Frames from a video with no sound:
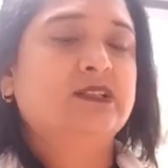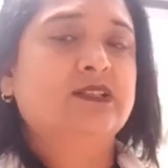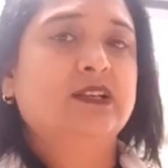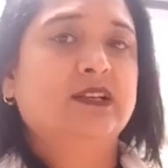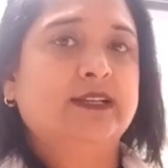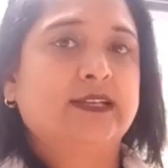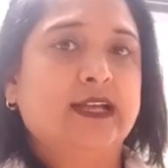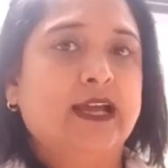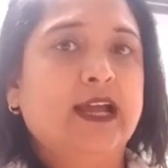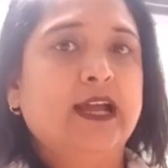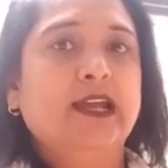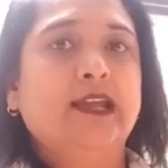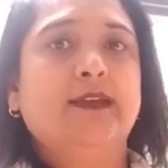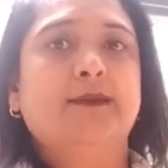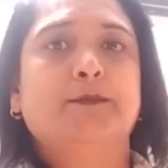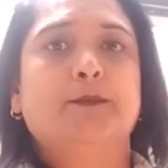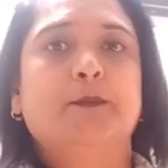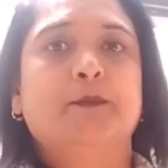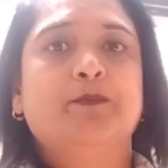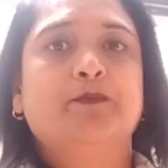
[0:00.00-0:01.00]
the
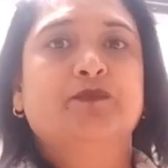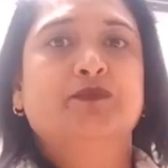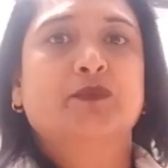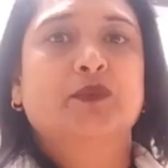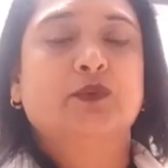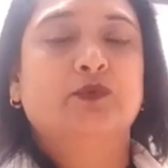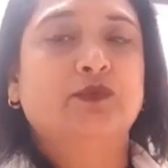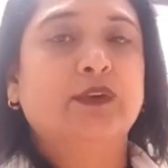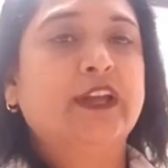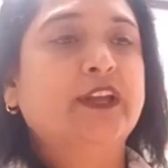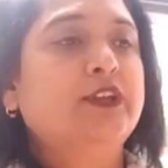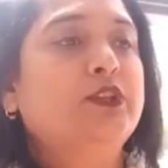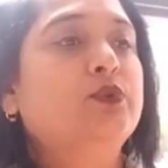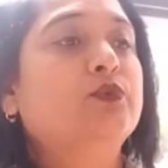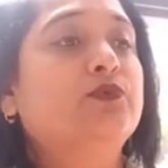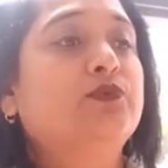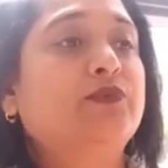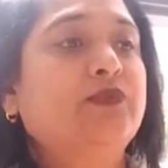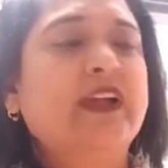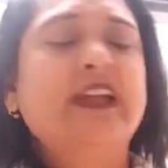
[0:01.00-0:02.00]
time when
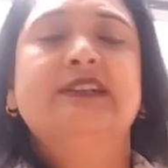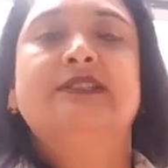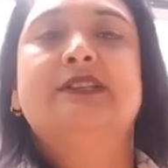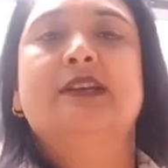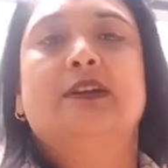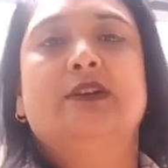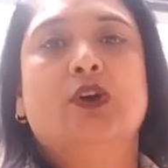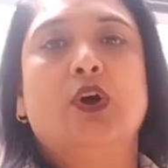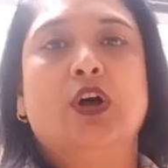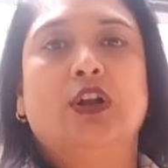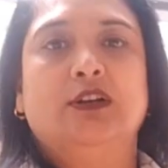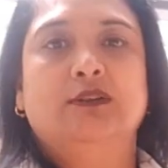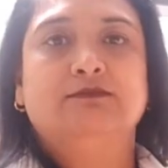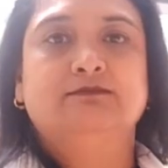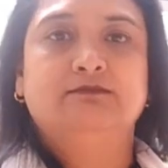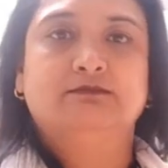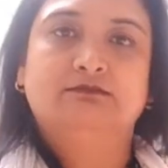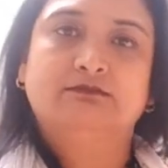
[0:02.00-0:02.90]
you face it all.